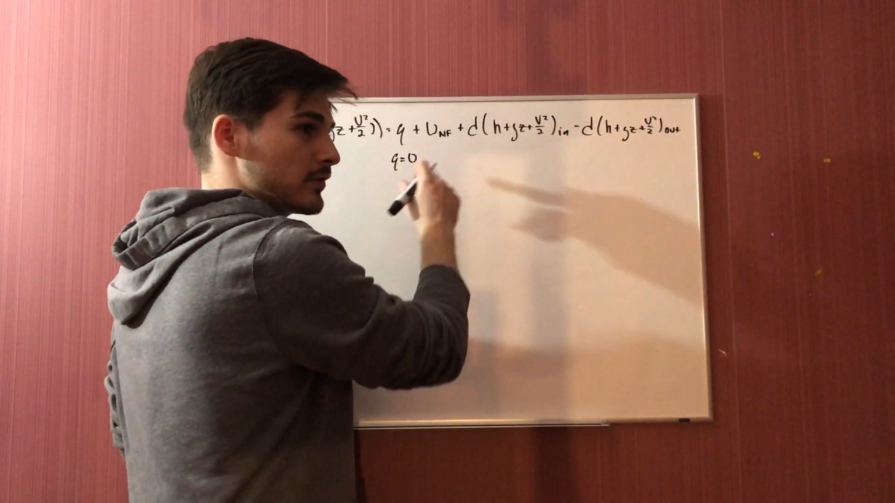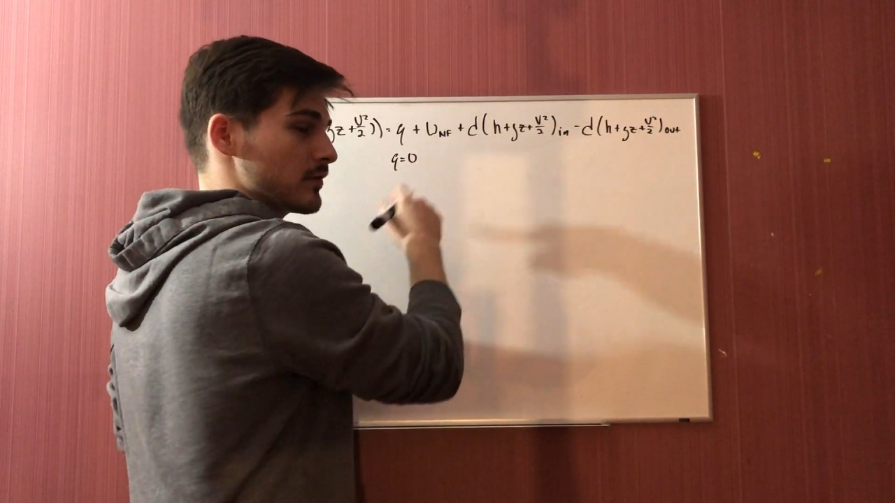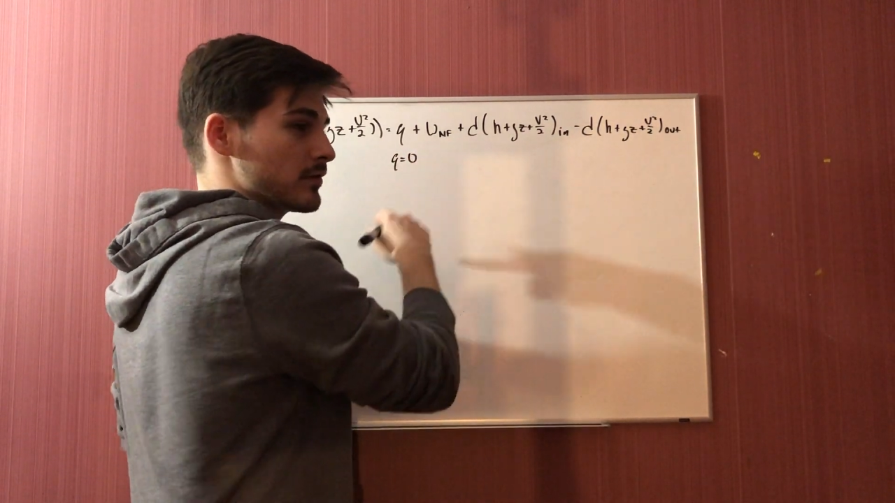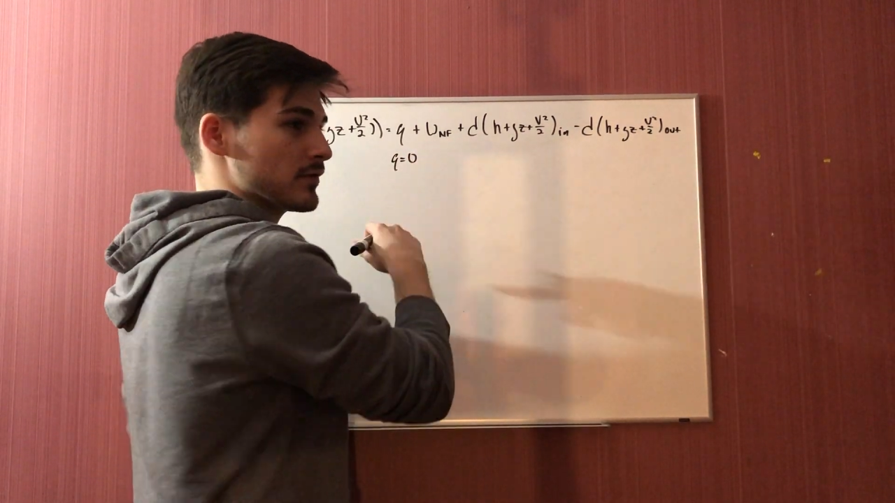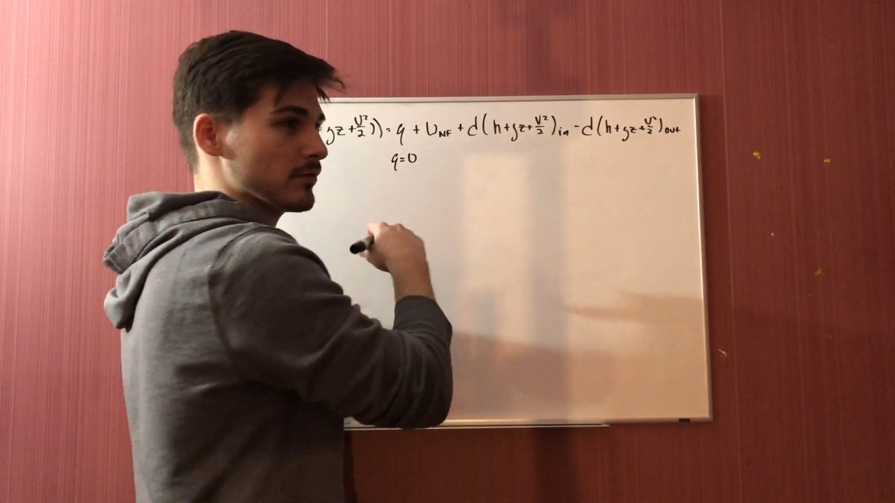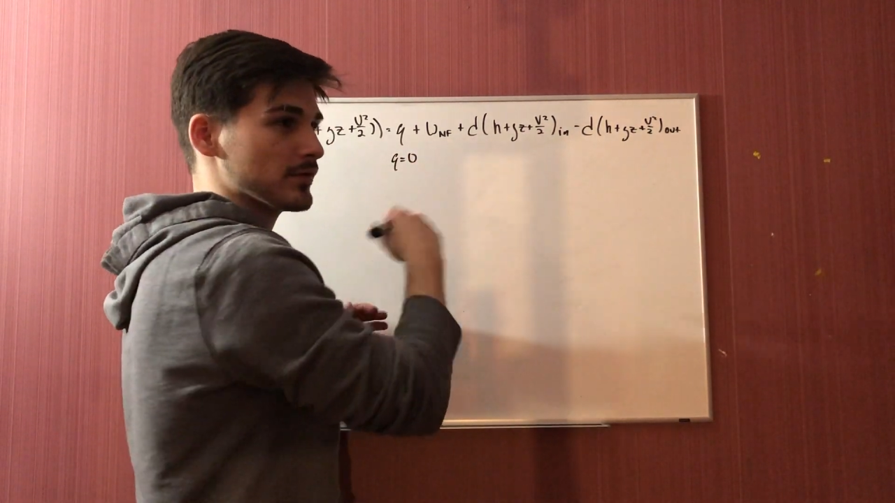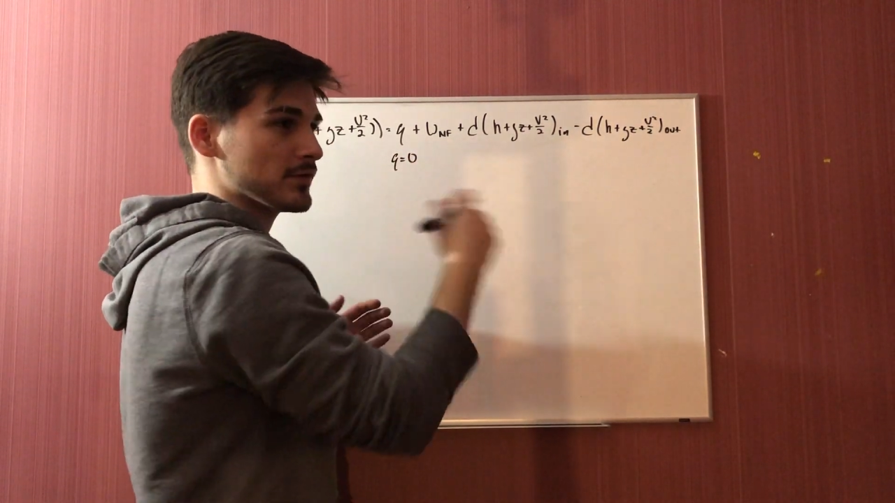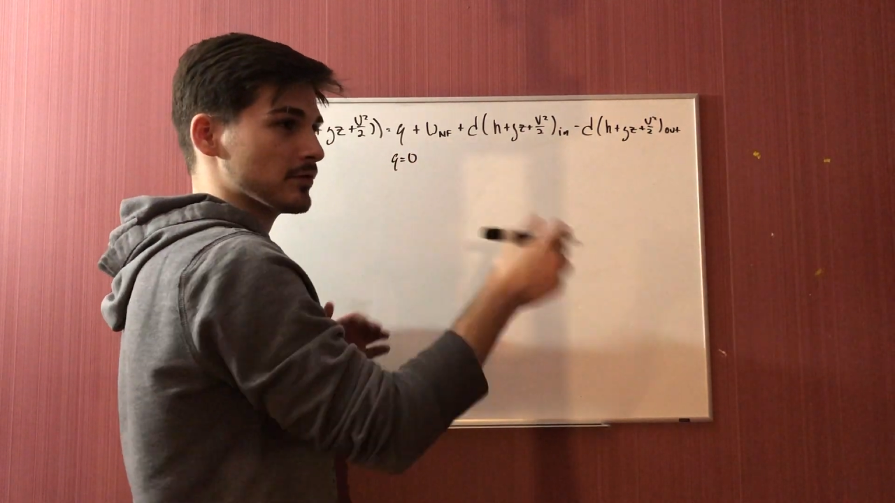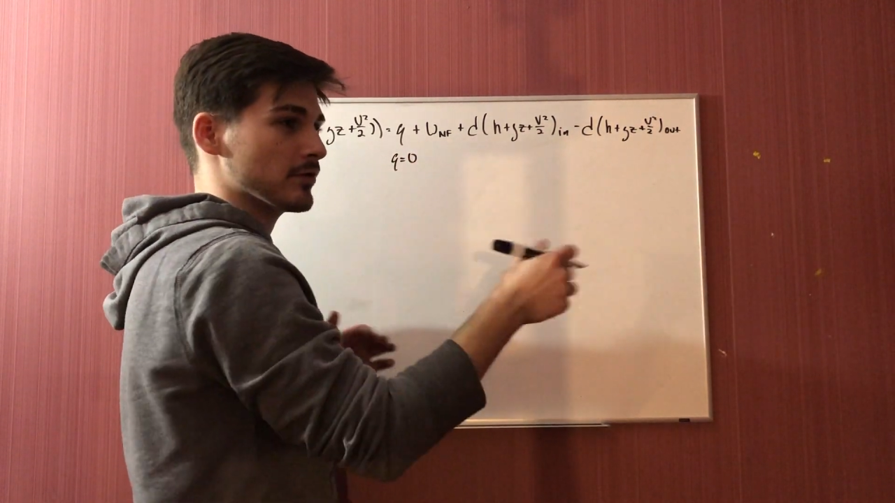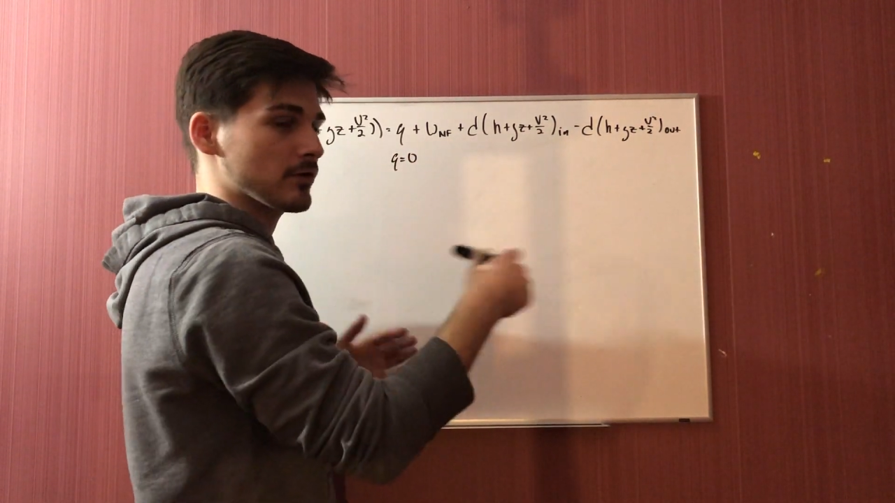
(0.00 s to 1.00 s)
so there's no
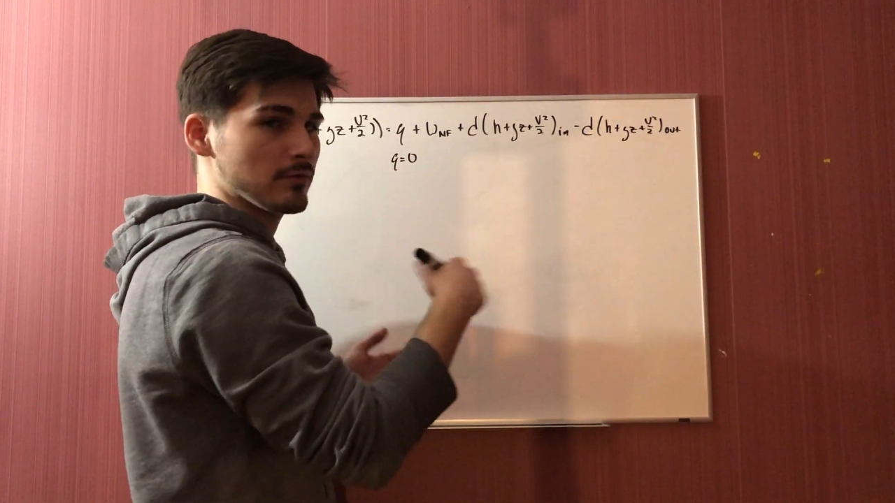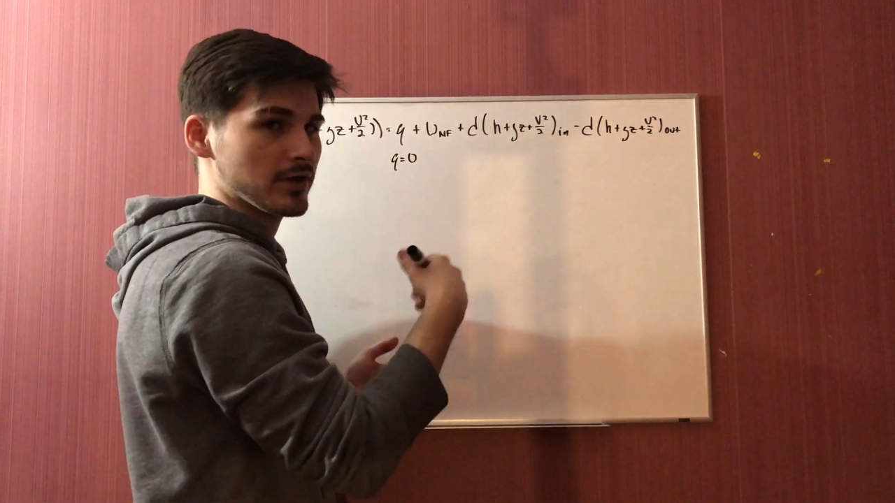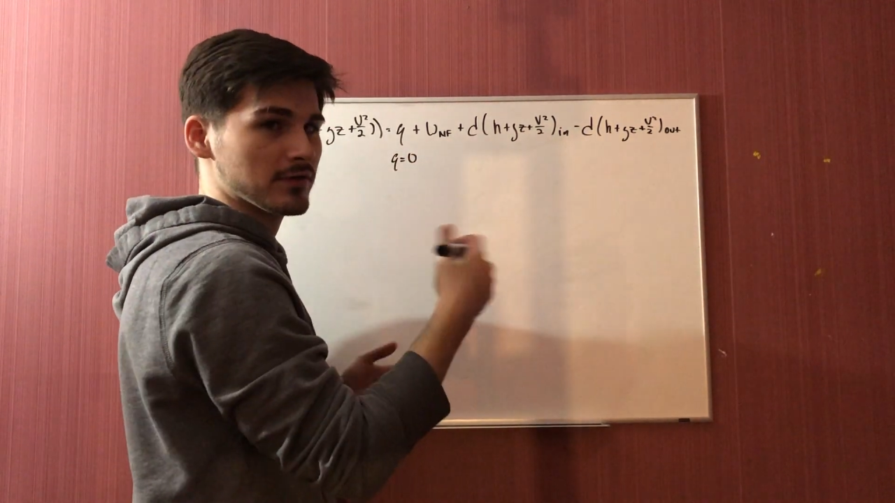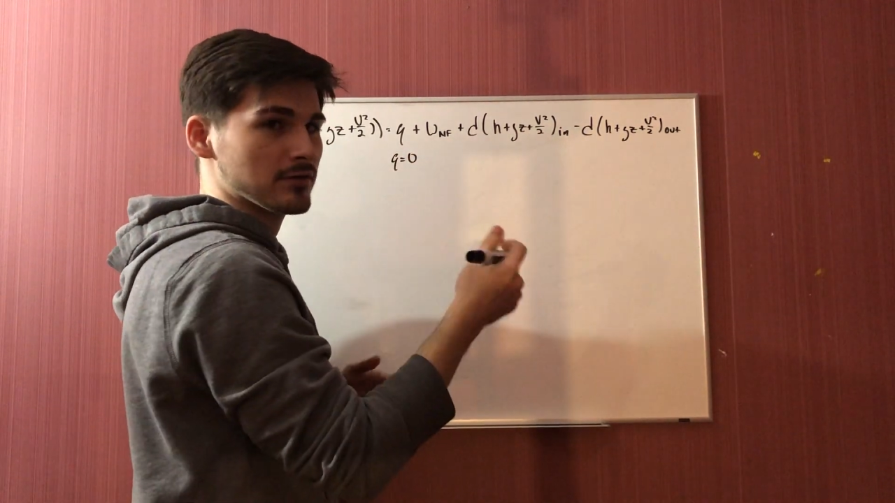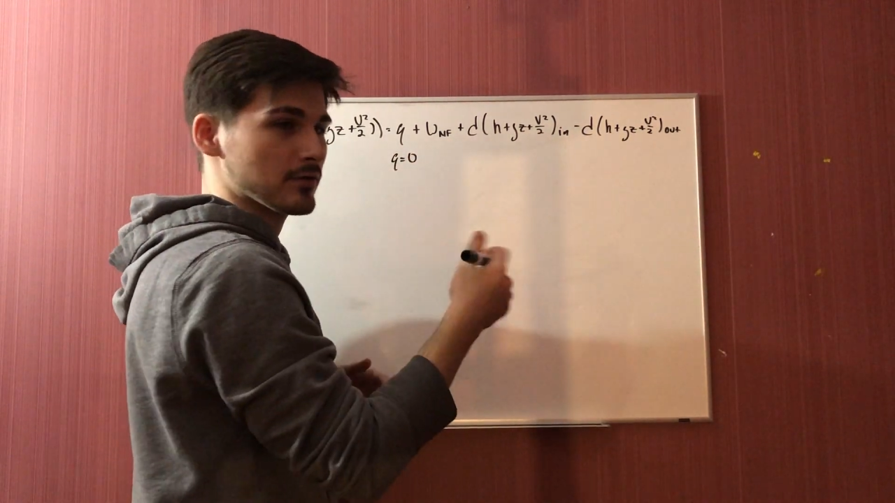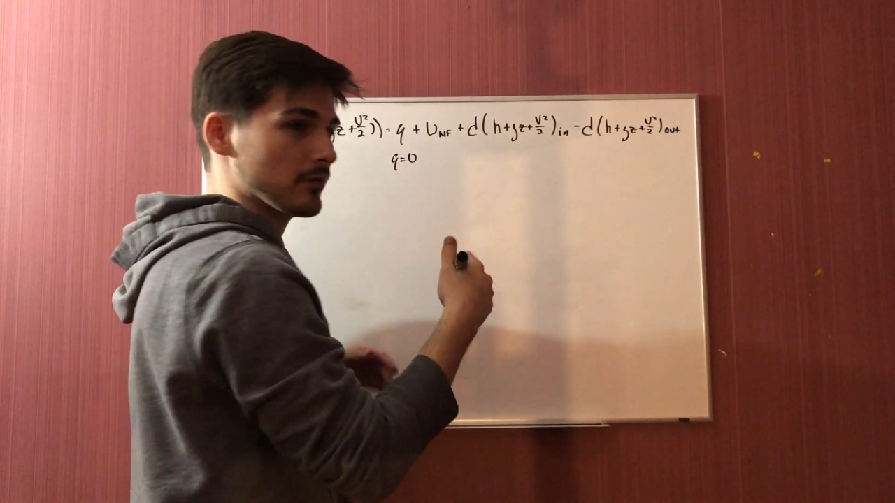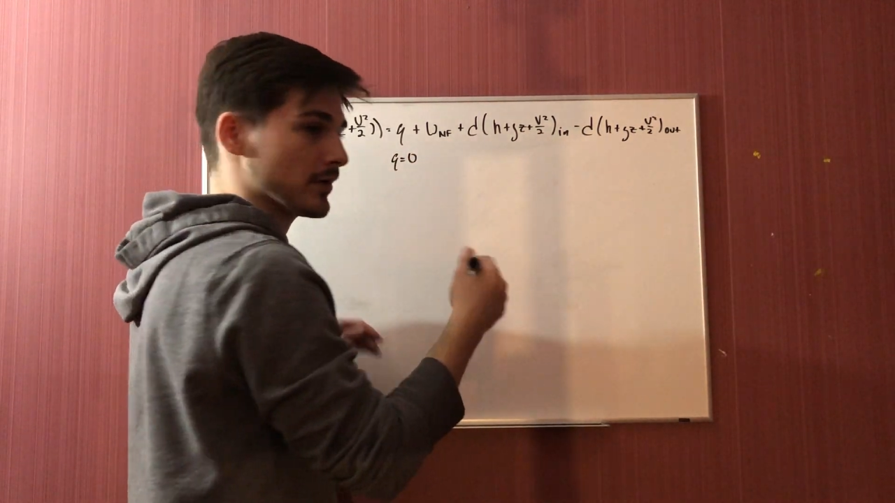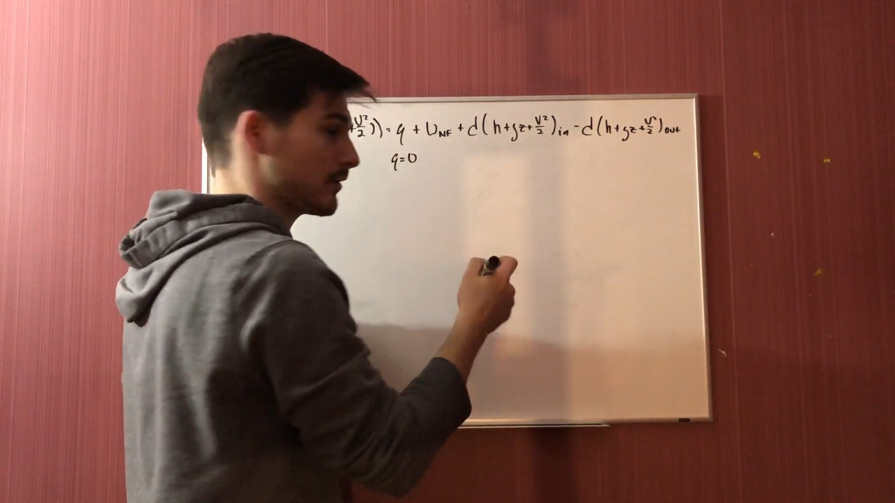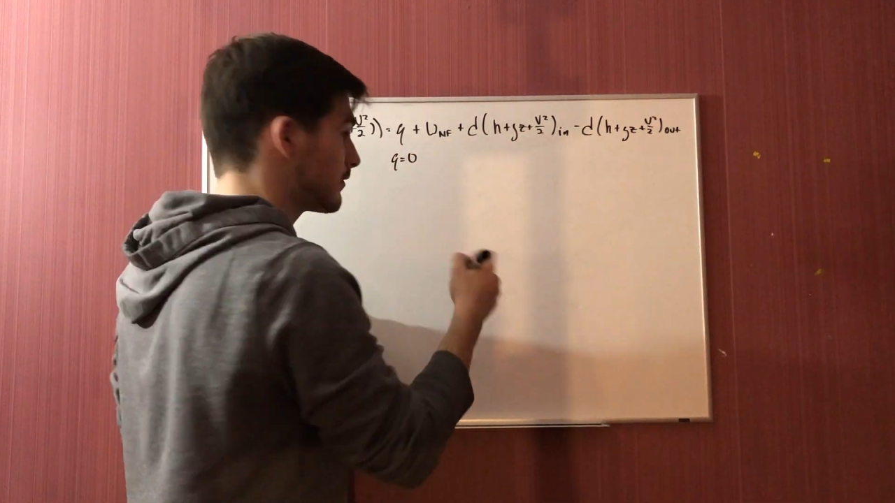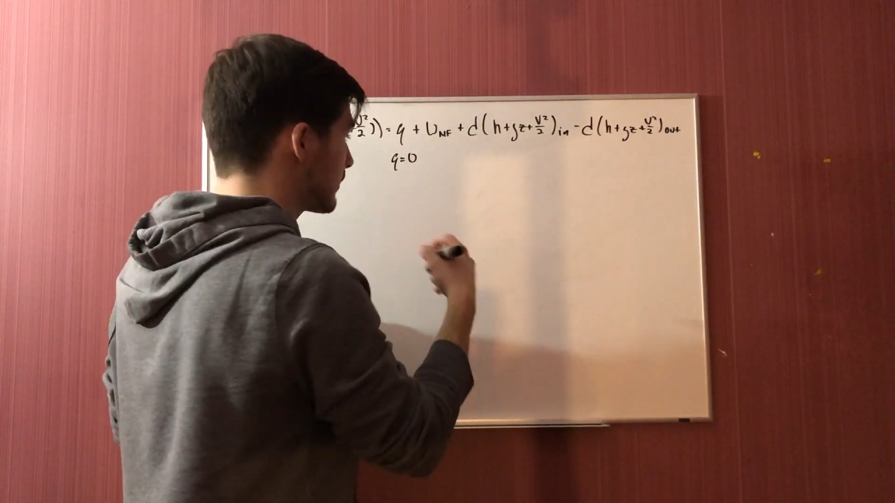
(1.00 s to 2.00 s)
stir or mixer going